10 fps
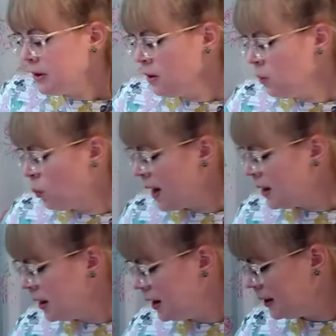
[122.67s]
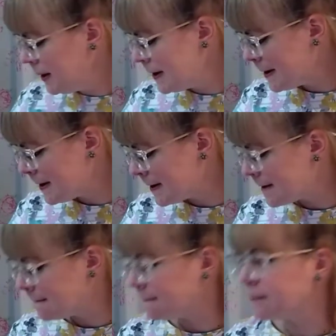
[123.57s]
well,
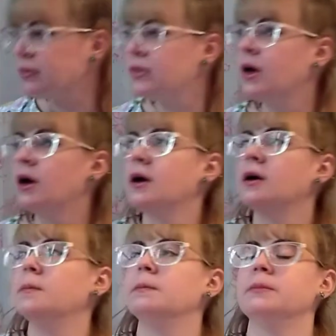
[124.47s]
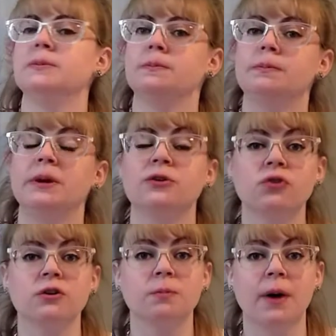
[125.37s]
the
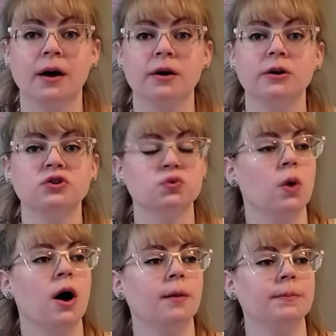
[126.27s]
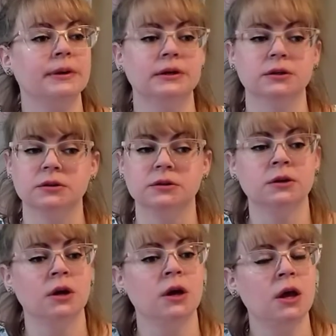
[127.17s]
Beatrix Potter swap is
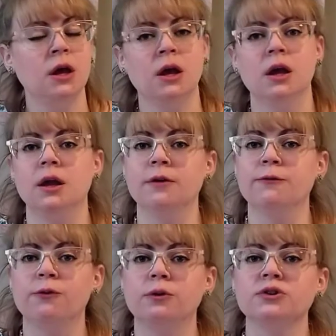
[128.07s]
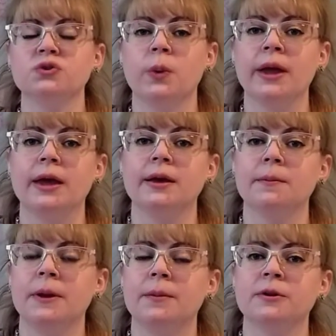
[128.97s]
in full swing.
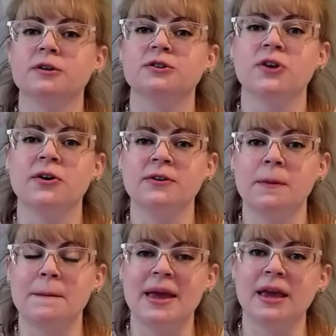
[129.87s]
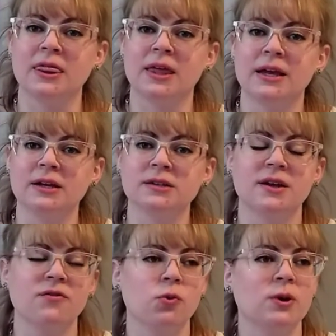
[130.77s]
People are starting to make things.
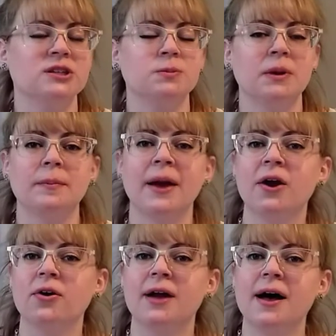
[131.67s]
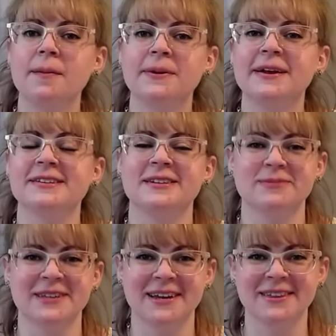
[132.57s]
Everyone's been paired up, and it
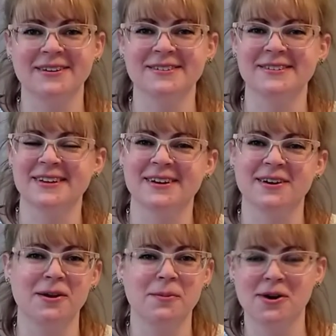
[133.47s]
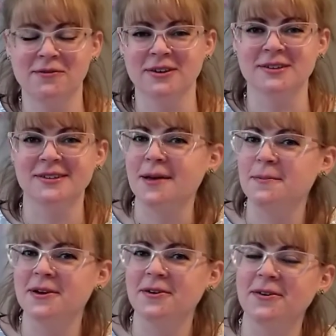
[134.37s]
seems like there's a good amount of
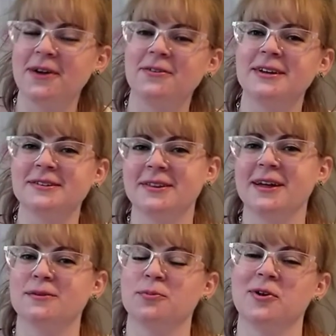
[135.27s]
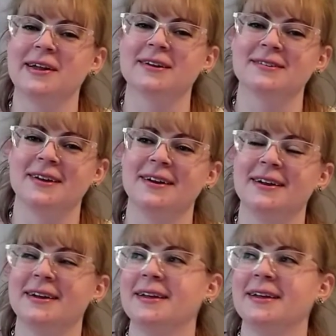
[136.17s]
excitement around it, so that's pretty exciting.